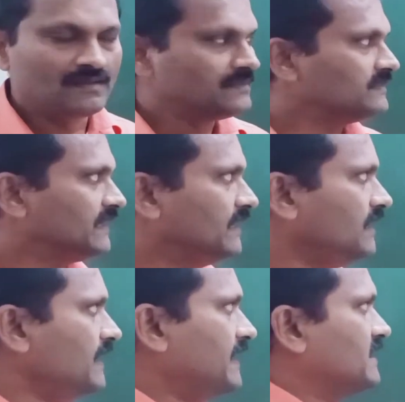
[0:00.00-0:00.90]

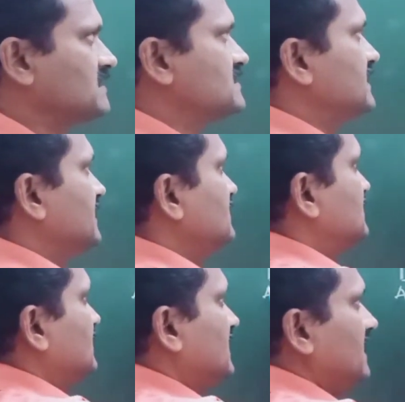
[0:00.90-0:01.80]
Then extend
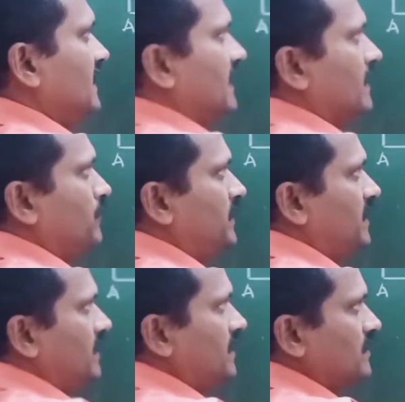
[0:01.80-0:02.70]

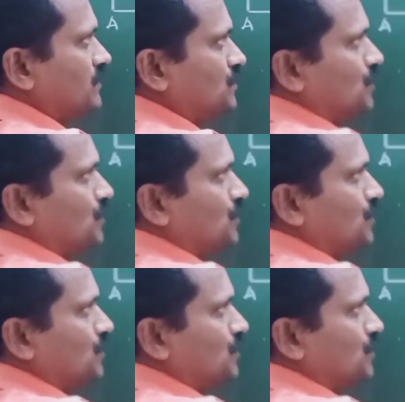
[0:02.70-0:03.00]
AB